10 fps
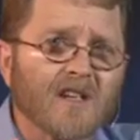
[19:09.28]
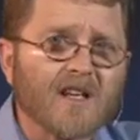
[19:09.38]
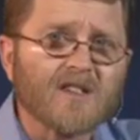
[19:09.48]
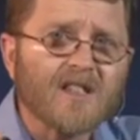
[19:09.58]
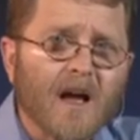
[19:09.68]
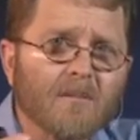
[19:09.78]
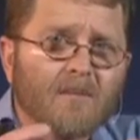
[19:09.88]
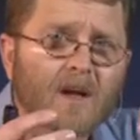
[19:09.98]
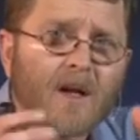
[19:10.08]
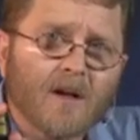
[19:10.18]
in
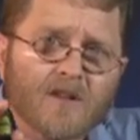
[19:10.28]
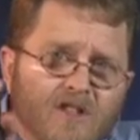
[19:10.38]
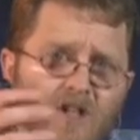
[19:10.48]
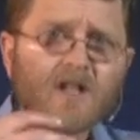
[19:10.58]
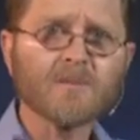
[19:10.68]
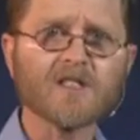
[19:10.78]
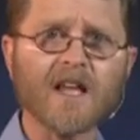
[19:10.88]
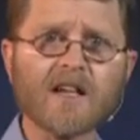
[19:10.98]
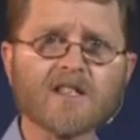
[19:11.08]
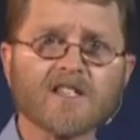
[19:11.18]
some
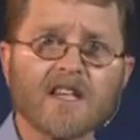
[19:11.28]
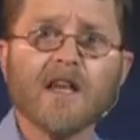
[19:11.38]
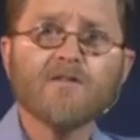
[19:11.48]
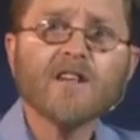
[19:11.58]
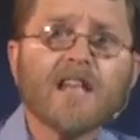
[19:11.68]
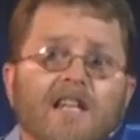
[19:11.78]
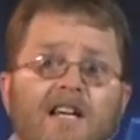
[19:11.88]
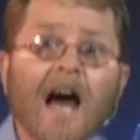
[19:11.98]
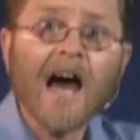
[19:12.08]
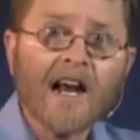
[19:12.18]
circumstances, even
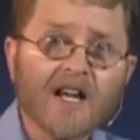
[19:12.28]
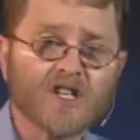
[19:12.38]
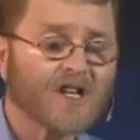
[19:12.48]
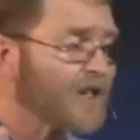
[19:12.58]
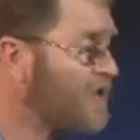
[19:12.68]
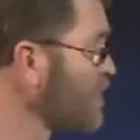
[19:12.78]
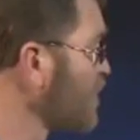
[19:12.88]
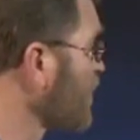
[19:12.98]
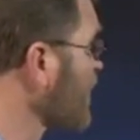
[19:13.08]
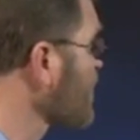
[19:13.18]
encouraged to
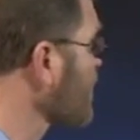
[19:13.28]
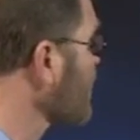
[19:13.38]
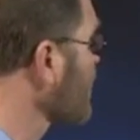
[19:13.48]
do this.